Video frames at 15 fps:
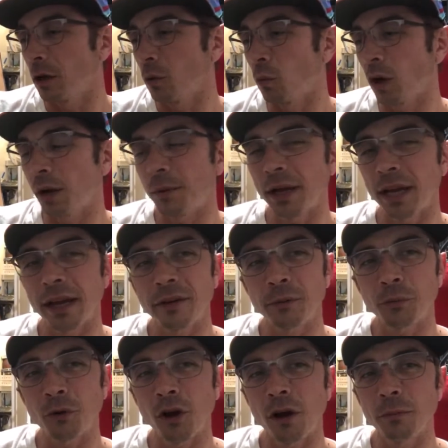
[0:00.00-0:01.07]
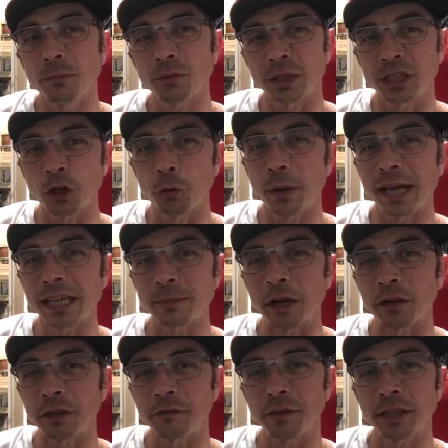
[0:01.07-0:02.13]
why am I having problems with Topaz
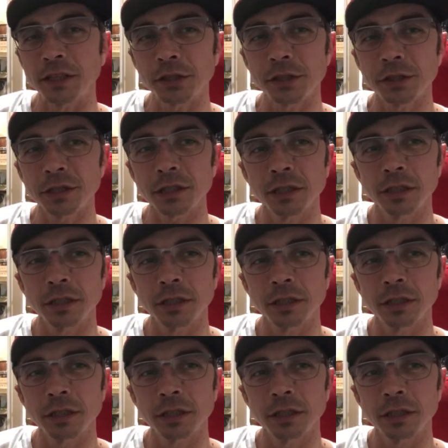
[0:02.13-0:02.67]
Mountain Adventures?